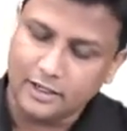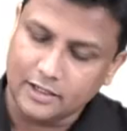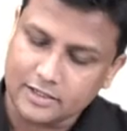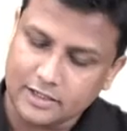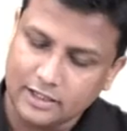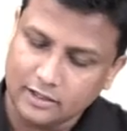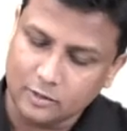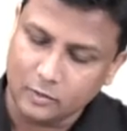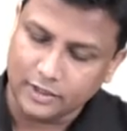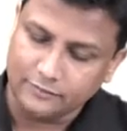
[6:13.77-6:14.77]
lastly
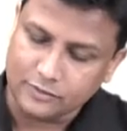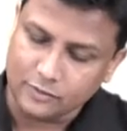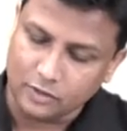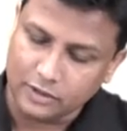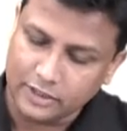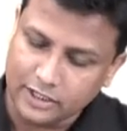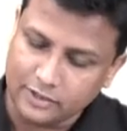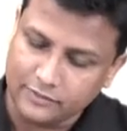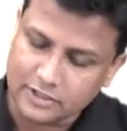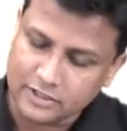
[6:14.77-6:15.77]
the one which we already
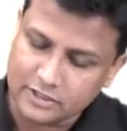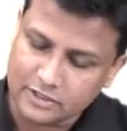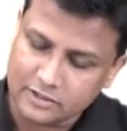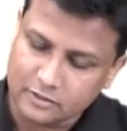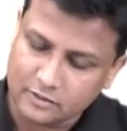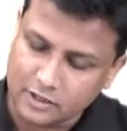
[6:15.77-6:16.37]
have discussed